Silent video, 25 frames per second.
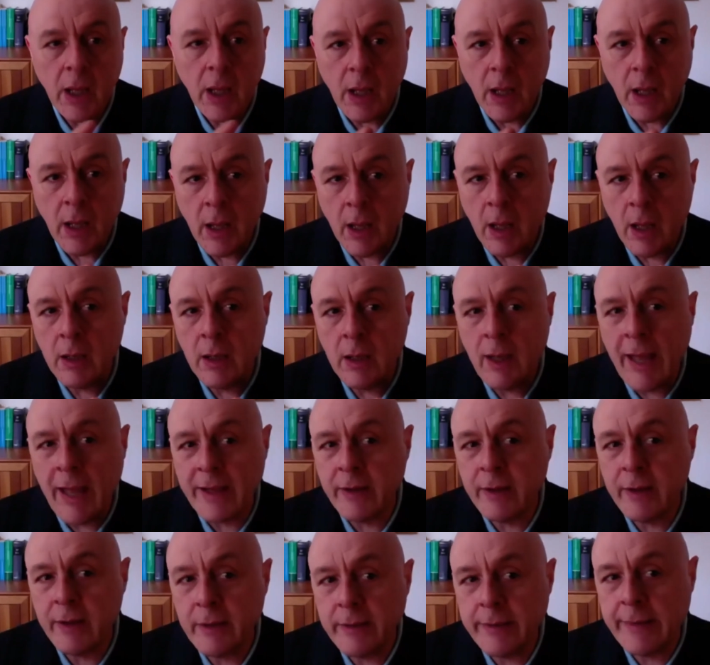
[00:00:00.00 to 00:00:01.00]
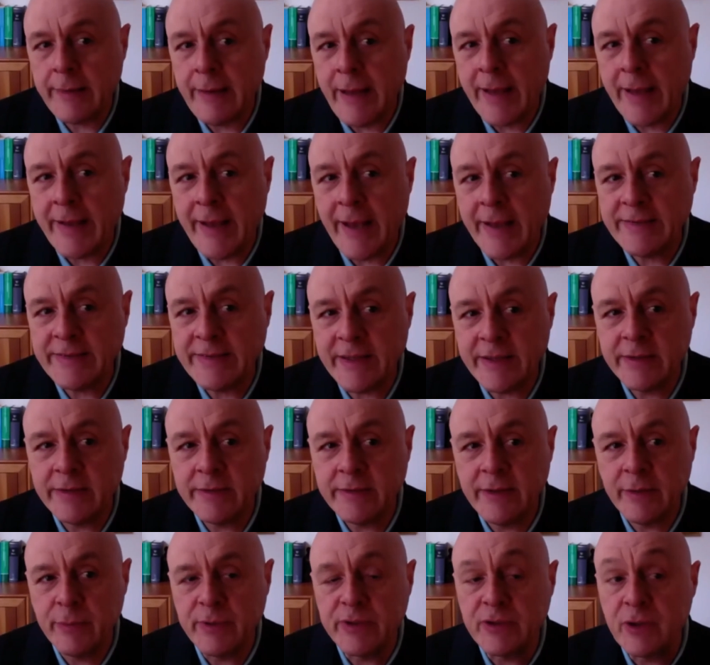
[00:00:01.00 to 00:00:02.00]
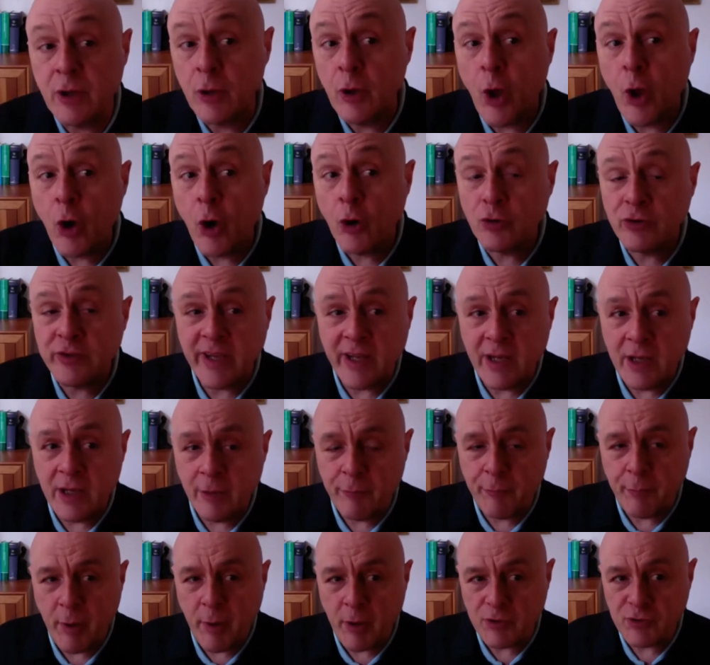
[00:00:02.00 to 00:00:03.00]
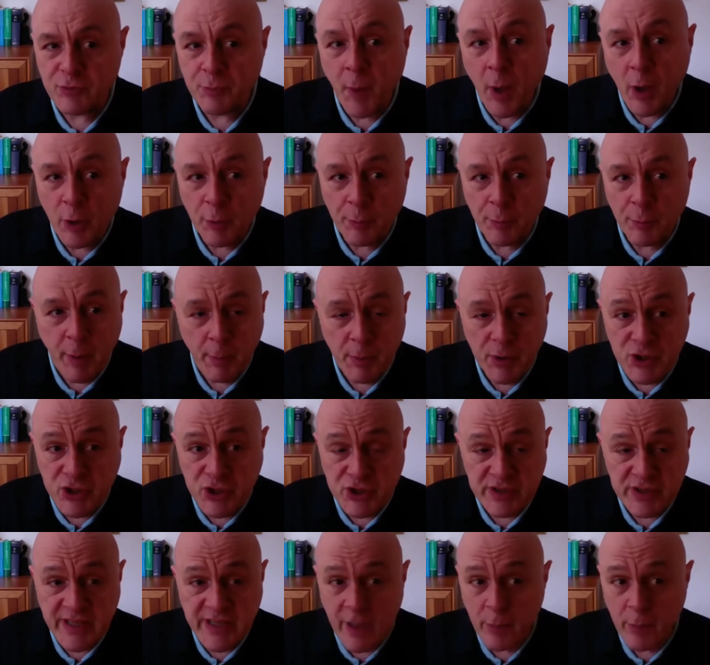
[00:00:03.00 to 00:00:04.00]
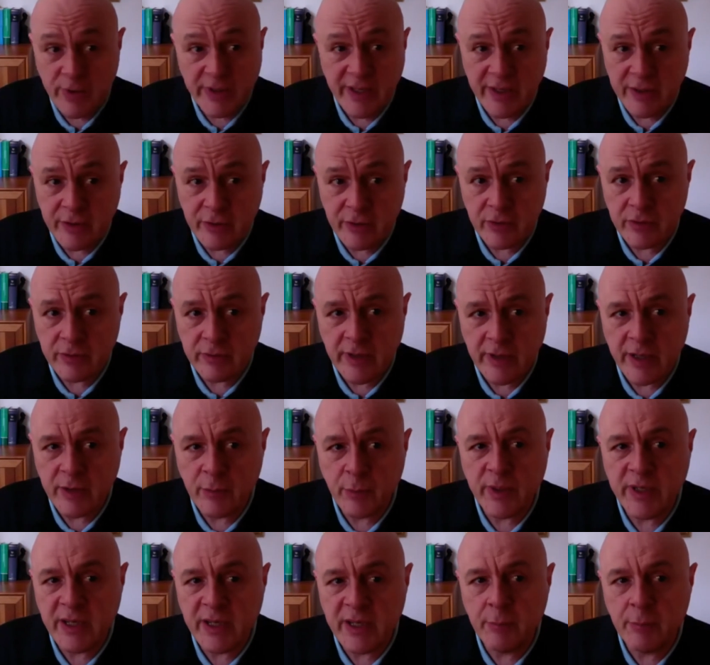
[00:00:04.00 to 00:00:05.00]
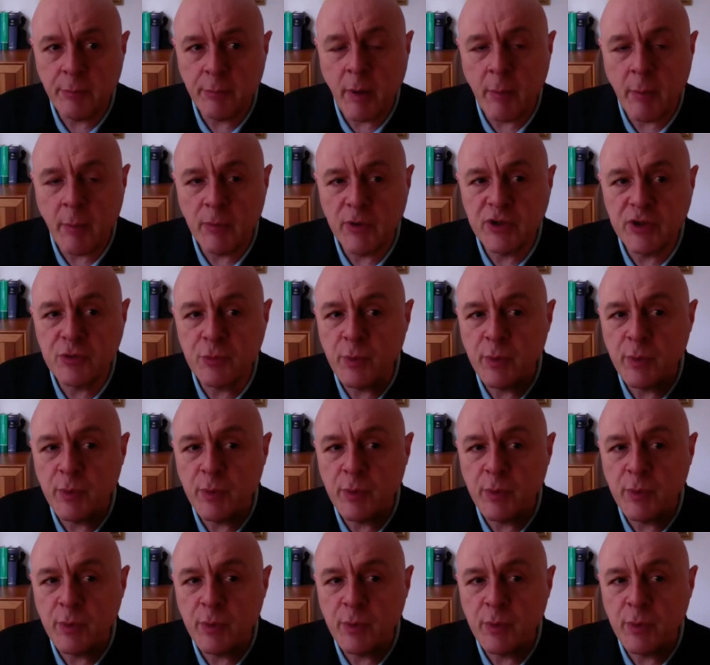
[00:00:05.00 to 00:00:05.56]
Like I said, there is a long tail of smaller publishers that we didn't publish.